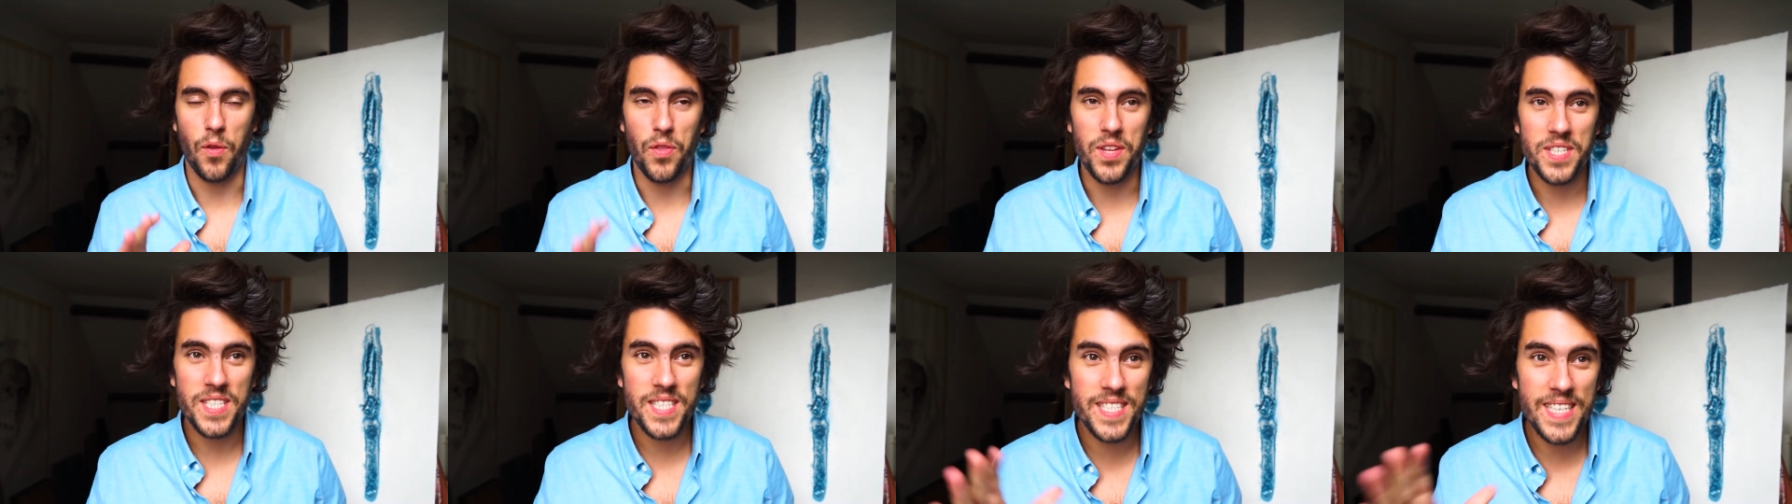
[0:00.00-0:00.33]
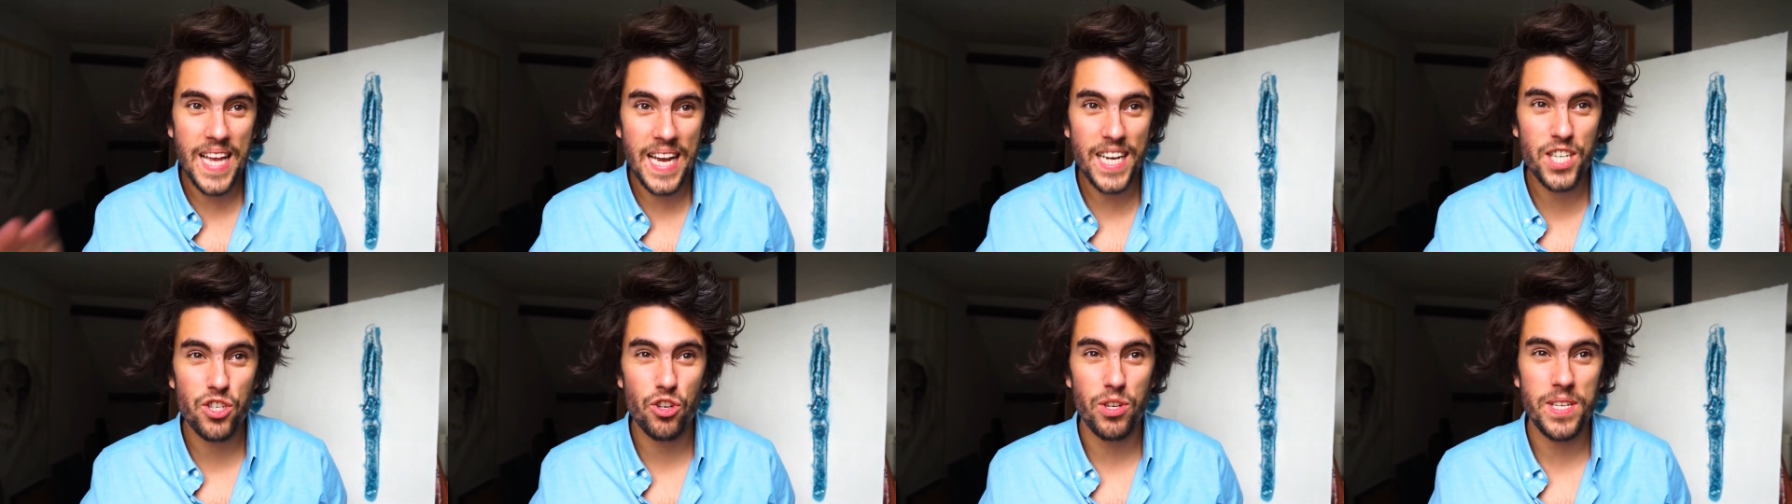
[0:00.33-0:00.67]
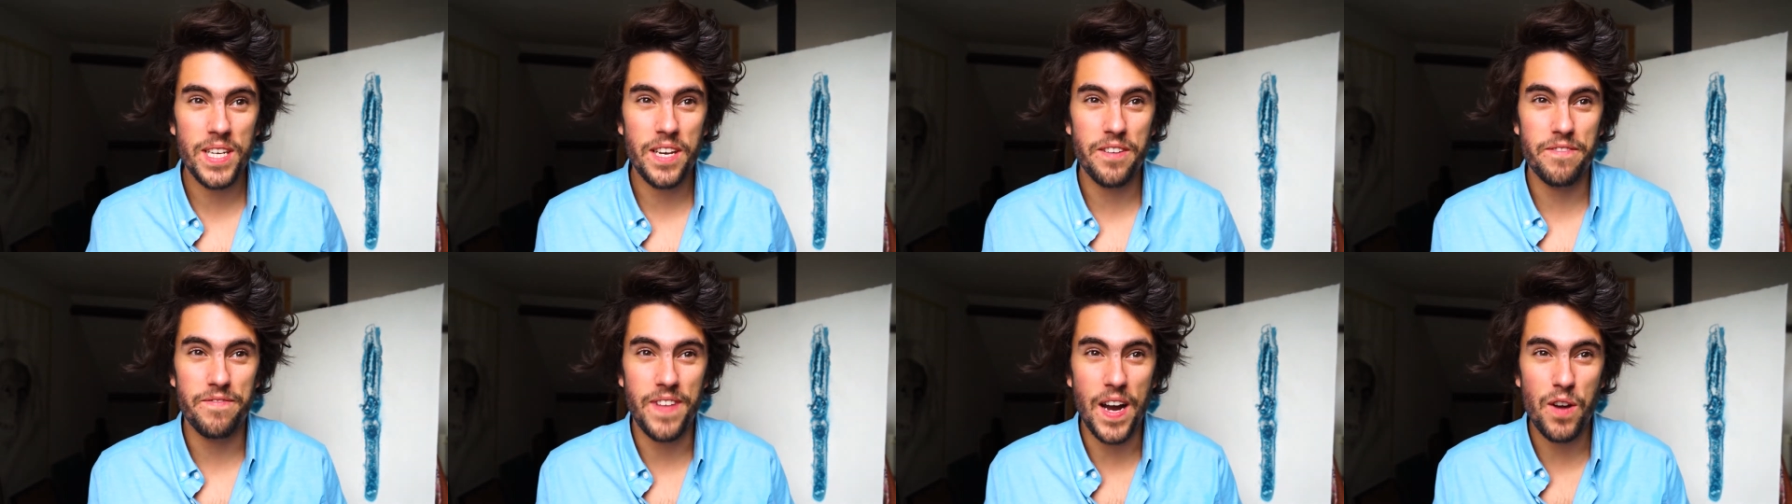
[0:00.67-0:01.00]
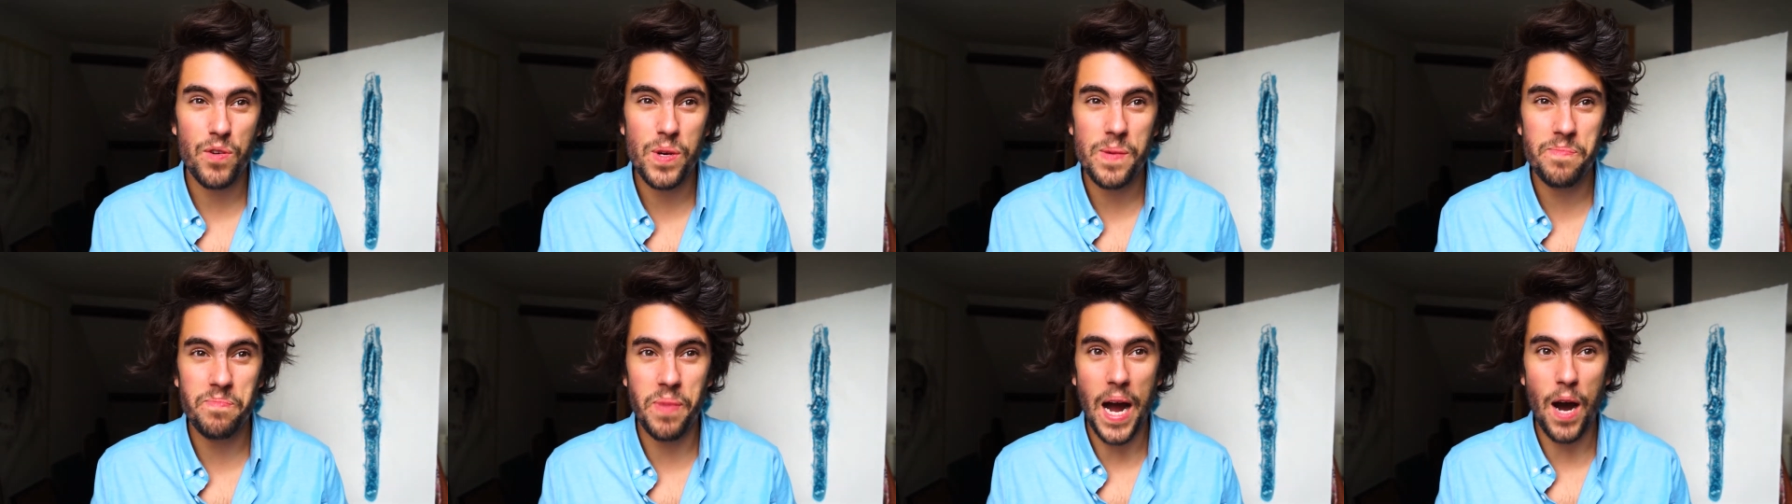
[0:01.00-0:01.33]
this is actually a
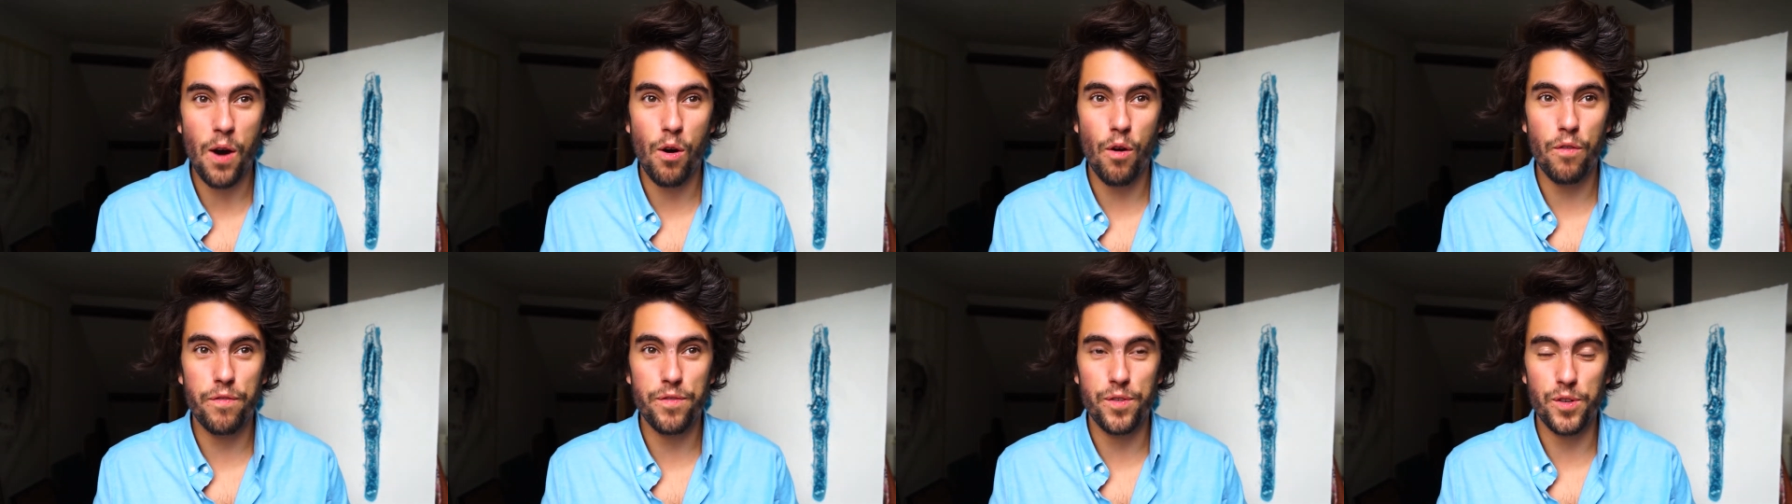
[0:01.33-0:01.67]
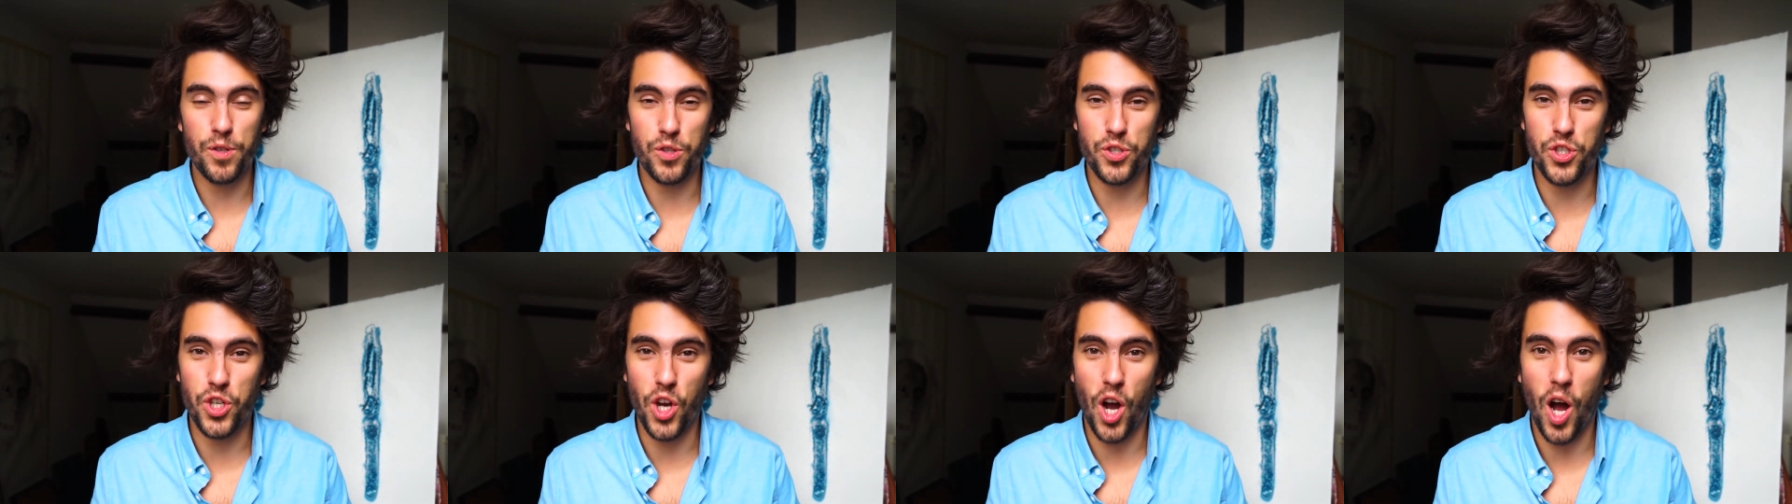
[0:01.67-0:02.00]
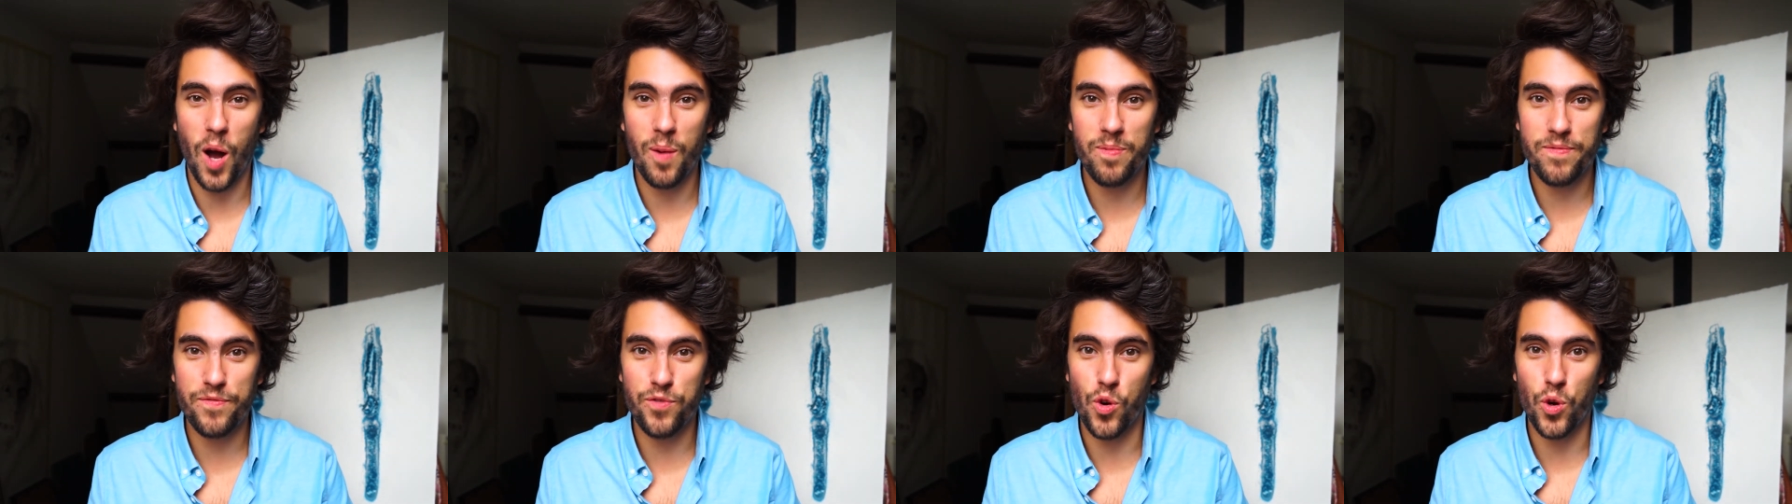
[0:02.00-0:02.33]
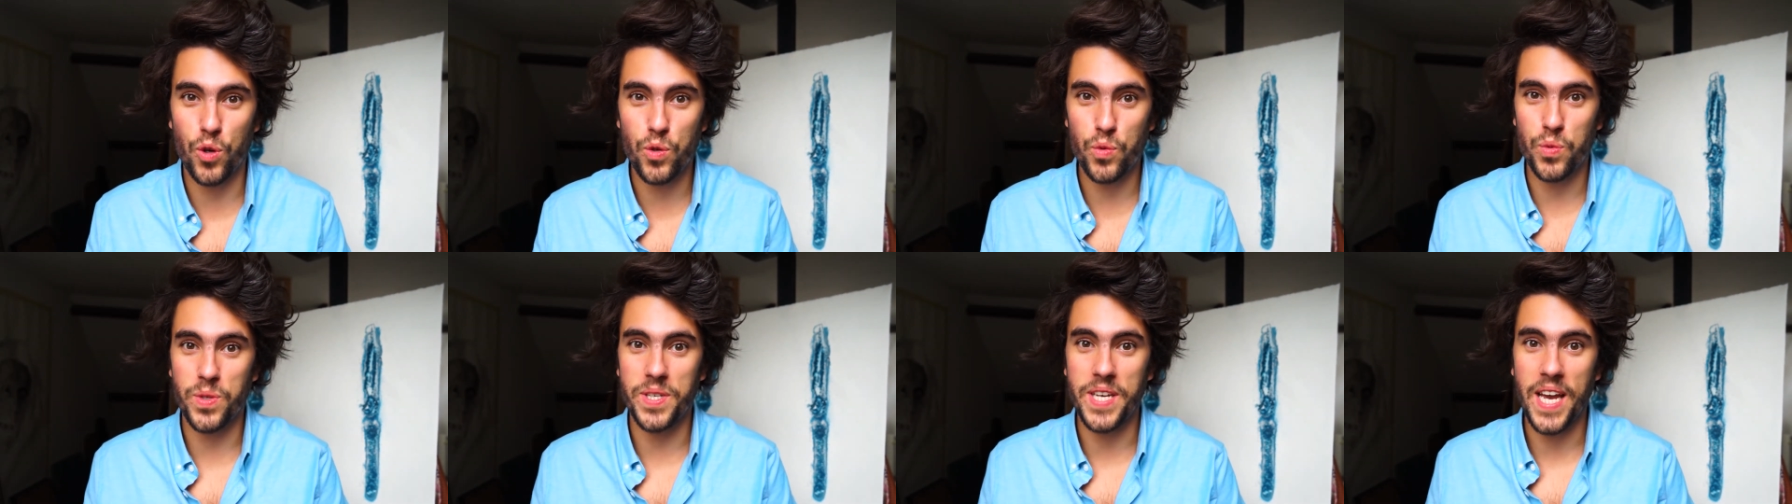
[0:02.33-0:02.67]
very powerful job for
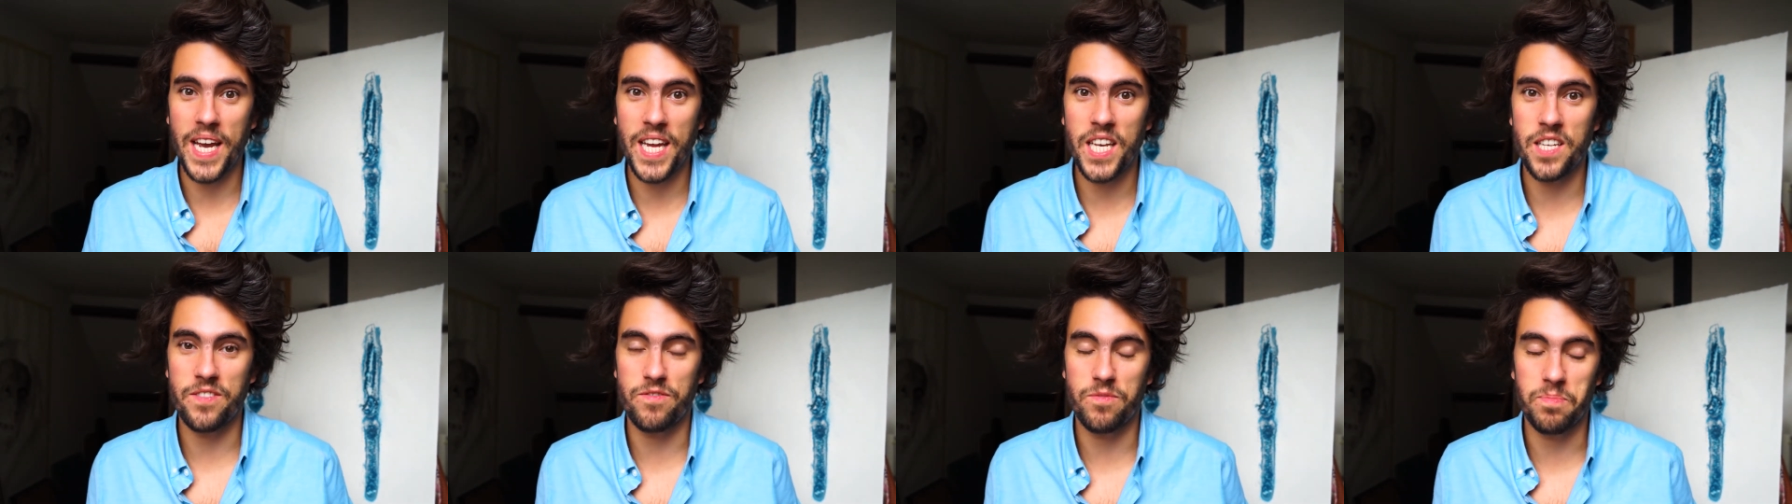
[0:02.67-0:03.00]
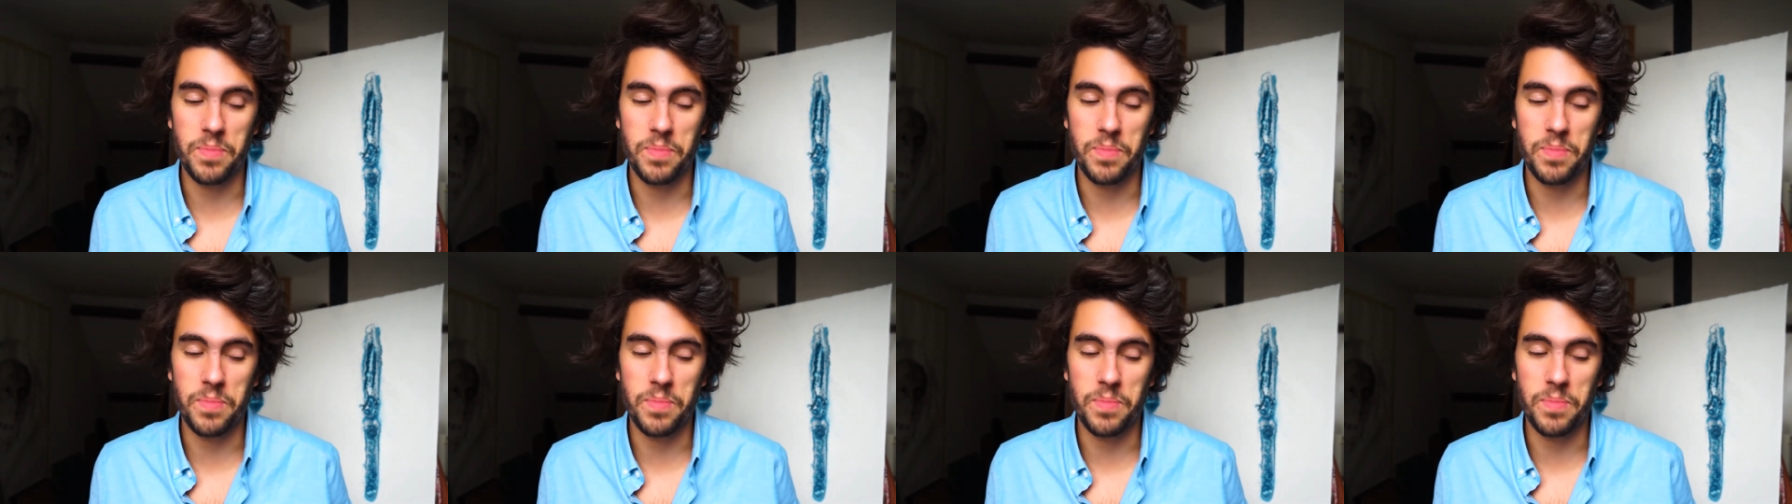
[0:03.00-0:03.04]
creatives,